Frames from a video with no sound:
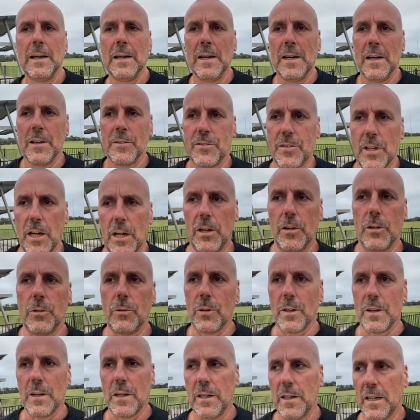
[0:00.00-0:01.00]

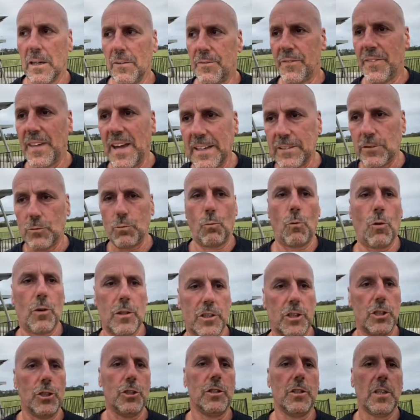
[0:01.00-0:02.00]
So if that's what
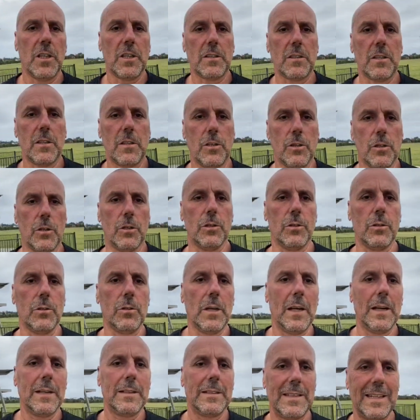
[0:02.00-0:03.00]
you need to do
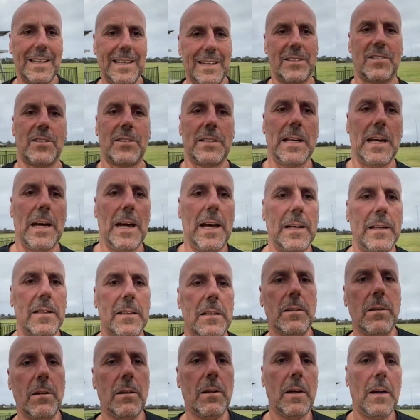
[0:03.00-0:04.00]
to get started,
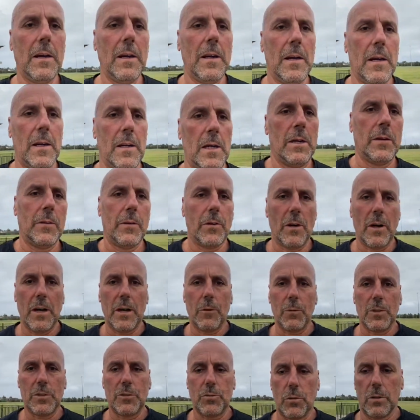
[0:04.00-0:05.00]
right?
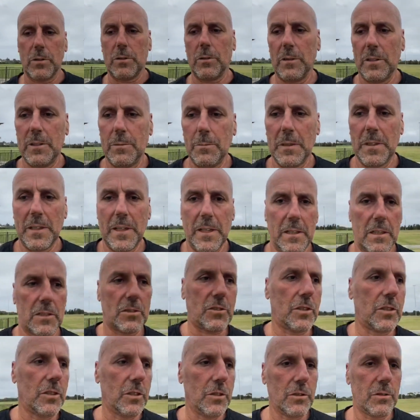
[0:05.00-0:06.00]
We're trying to eliminate
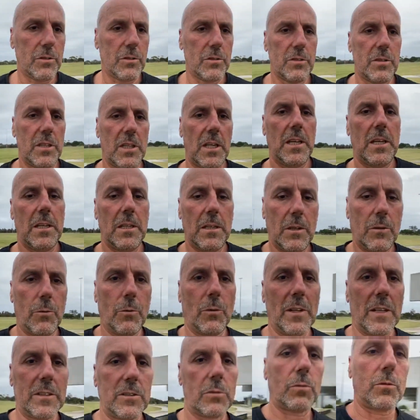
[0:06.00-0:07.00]
excuses here. Well,
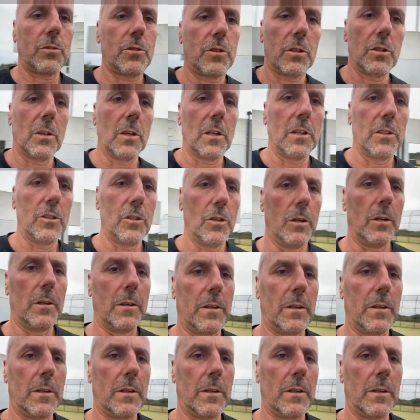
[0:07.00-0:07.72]
that's what you got to do.